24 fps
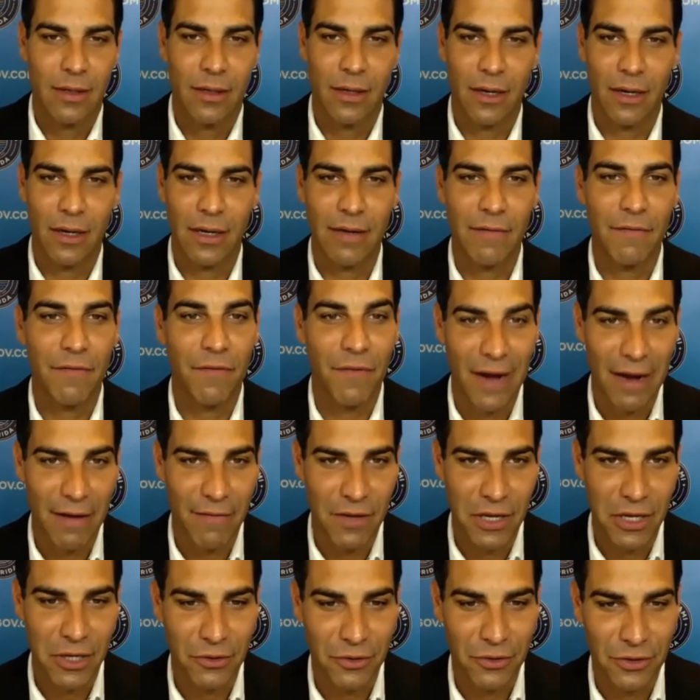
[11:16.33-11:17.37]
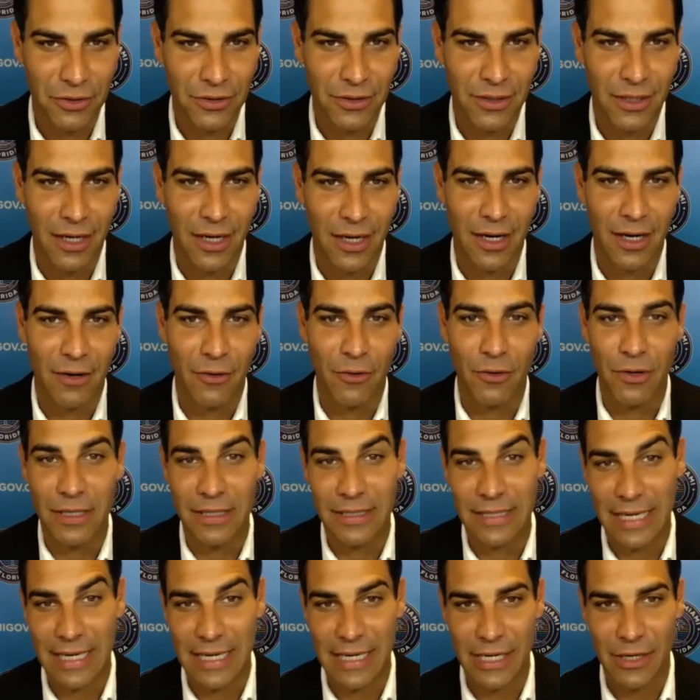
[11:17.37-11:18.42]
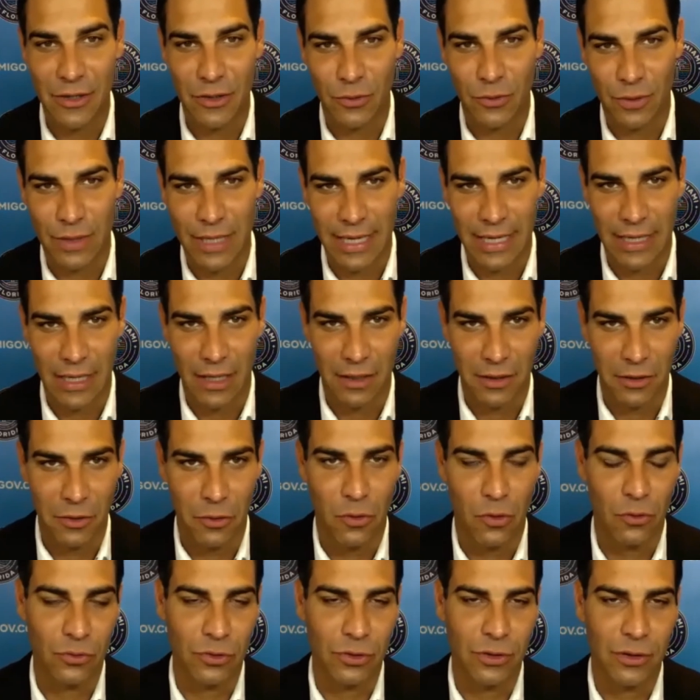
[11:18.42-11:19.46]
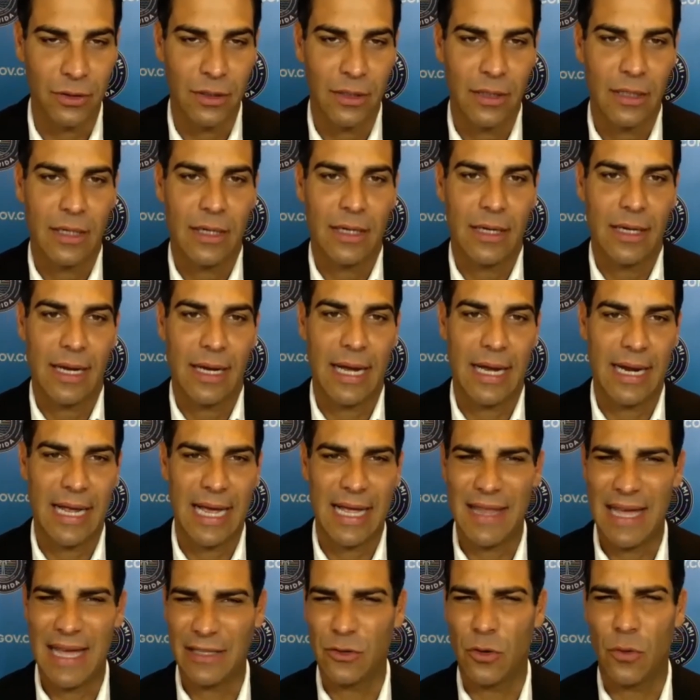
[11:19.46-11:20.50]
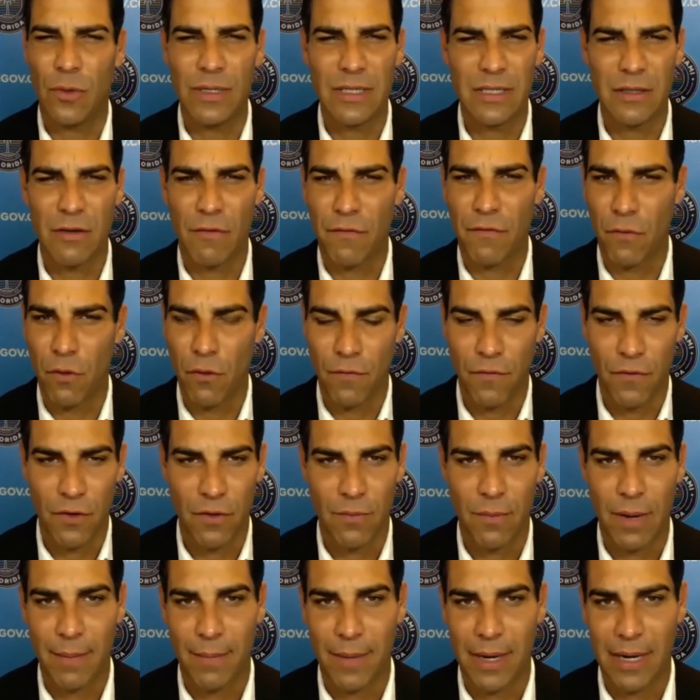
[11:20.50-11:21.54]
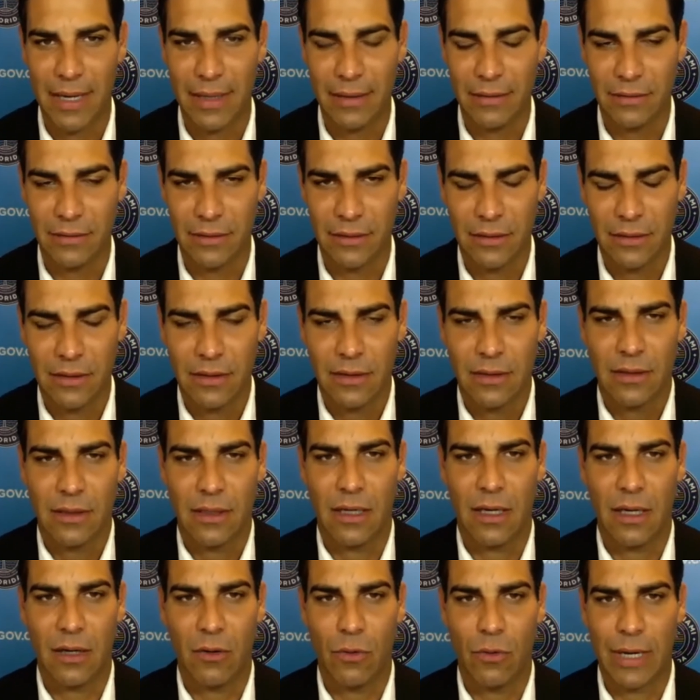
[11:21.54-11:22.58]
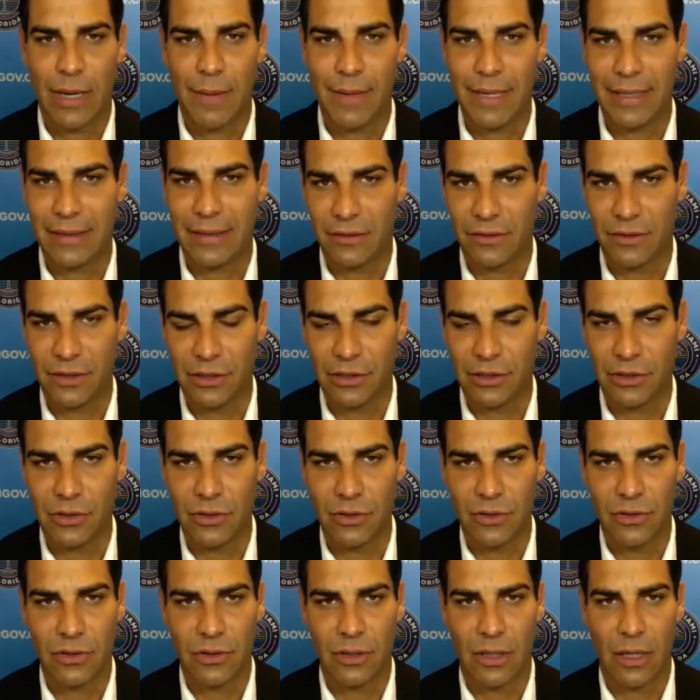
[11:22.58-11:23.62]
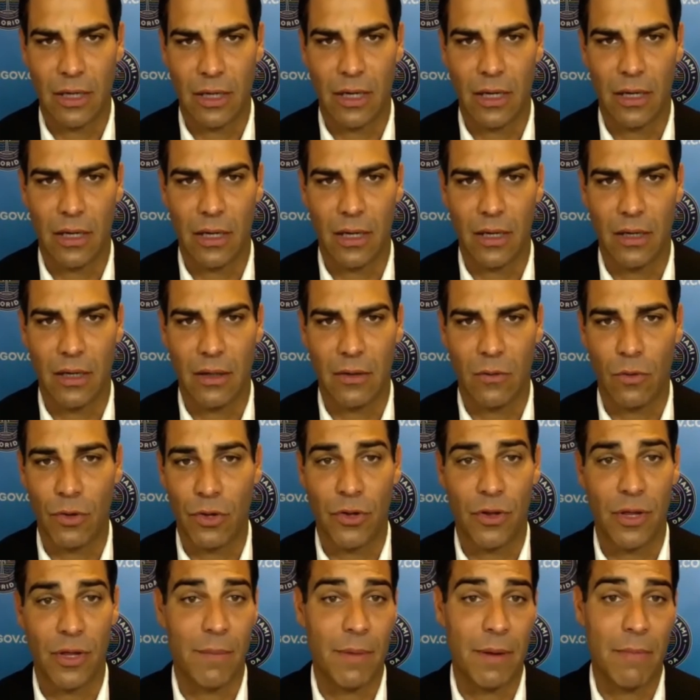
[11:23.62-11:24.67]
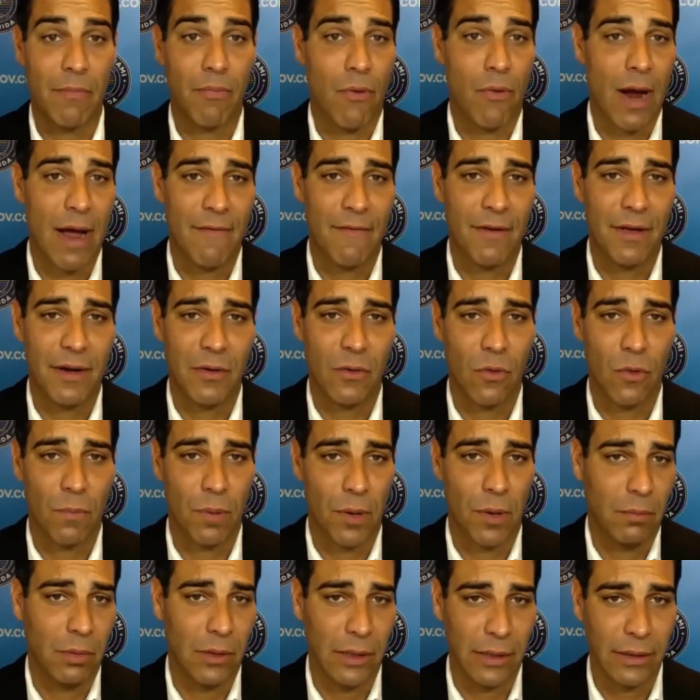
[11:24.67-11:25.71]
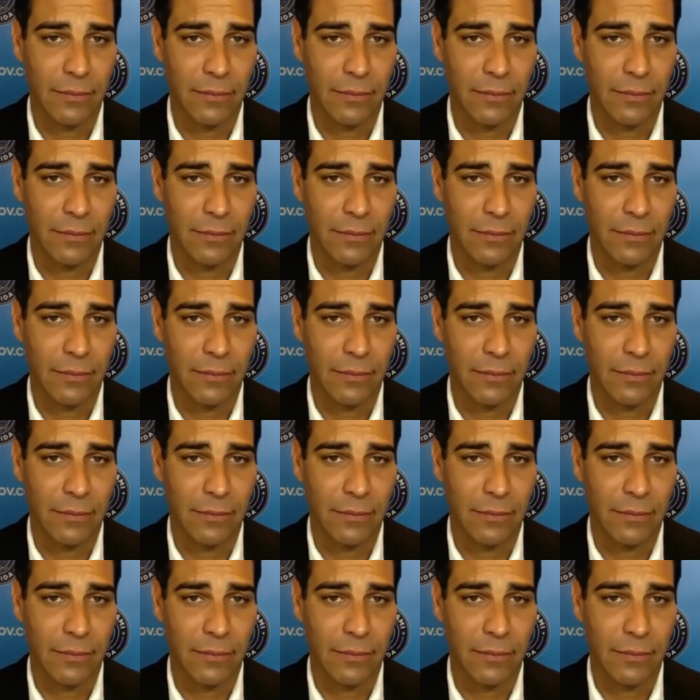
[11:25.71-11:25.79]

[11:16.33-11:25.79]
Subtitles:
in 5 years or in 10 years when they get a little older. And that's always in the forefront of my mind when I make decisions, whether they be private or public.